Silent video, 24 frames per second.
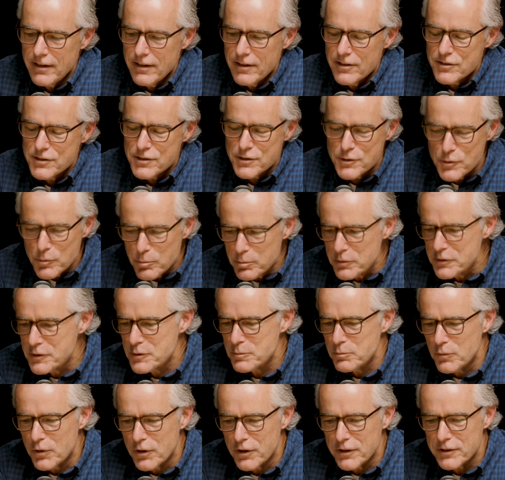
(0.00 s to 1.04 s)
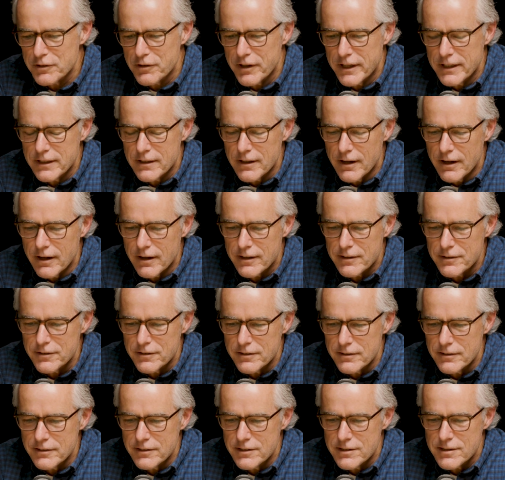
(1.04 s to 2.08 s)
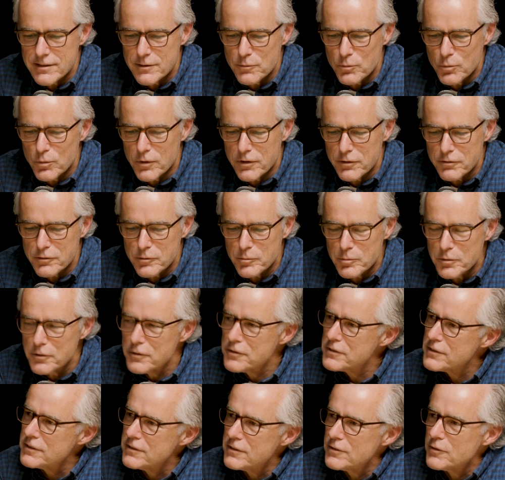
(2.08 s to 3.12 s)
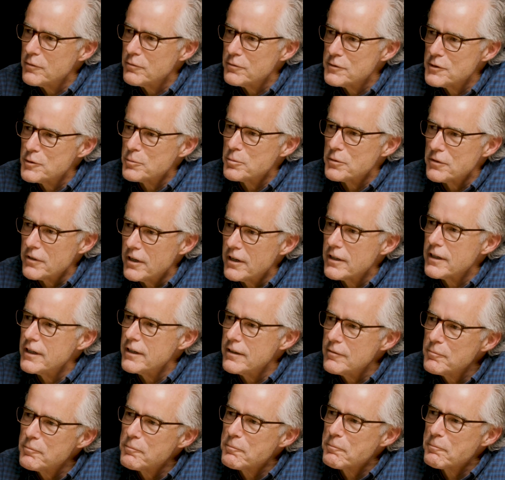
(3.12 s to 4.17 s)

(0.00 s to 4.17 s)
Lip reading: super smart, great doctor, and just a wonderful person. So I'm super lucky.